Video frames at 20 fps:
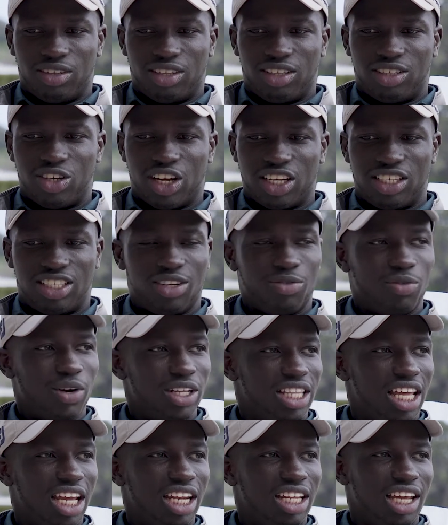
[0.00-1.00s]
trusted
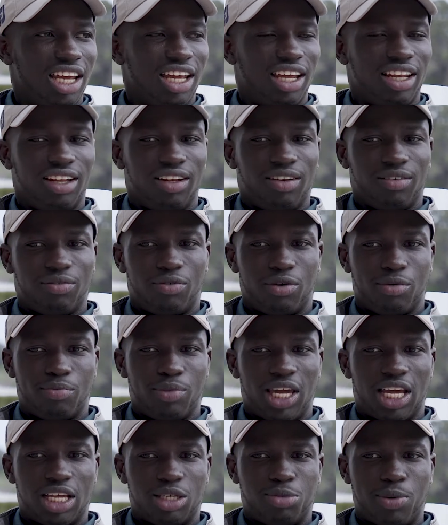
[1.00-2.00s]
what they did for
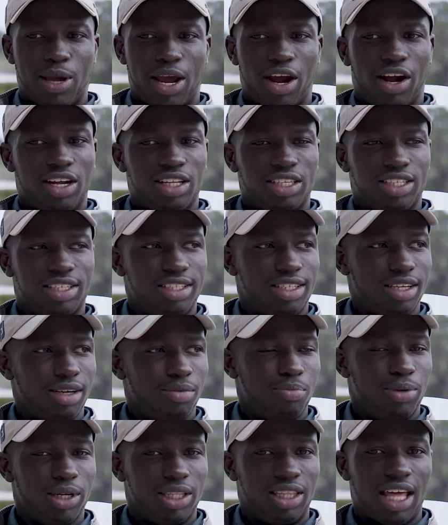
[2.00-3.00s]
me as parents to
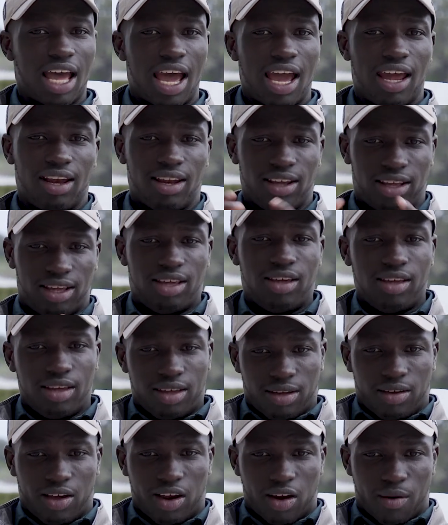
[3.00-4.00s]
put that,
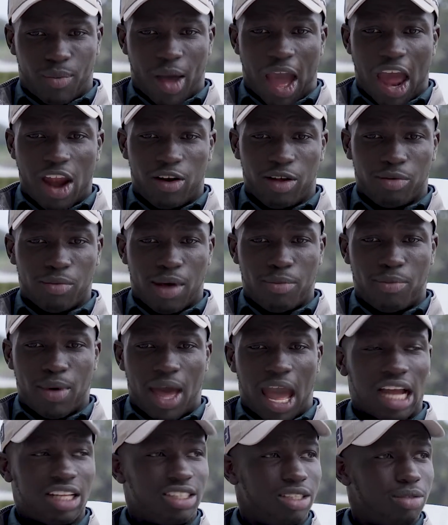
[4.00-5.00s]
battery in my
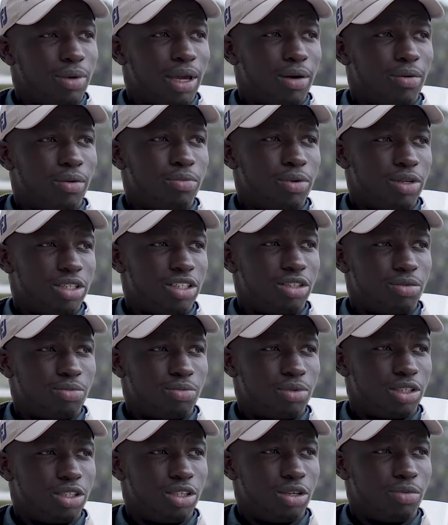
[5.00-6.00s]
back to be able to
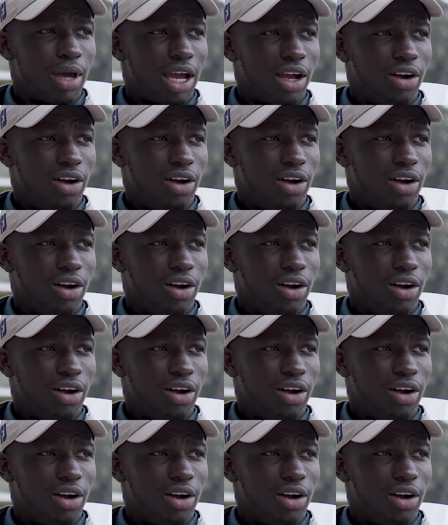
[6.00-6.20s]
pursue my